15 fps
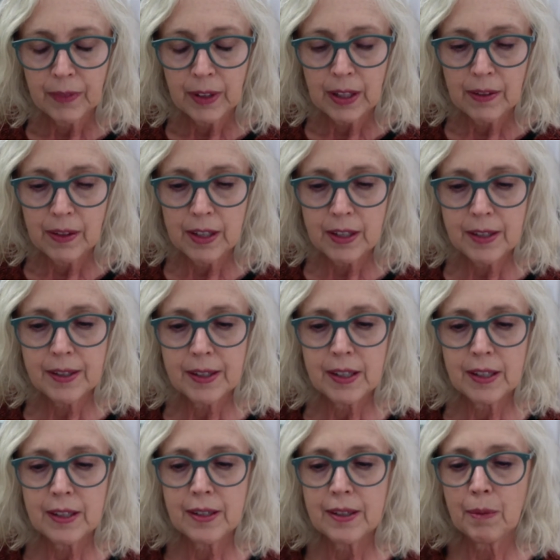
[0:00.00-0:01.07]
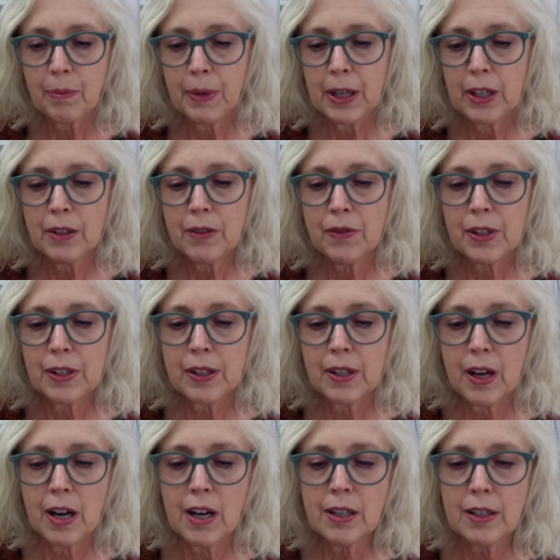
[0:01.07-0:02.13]
This is a pair of
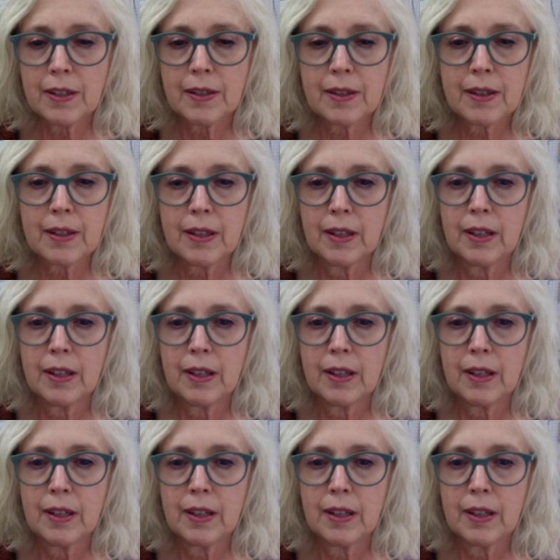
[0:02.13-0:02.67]
socks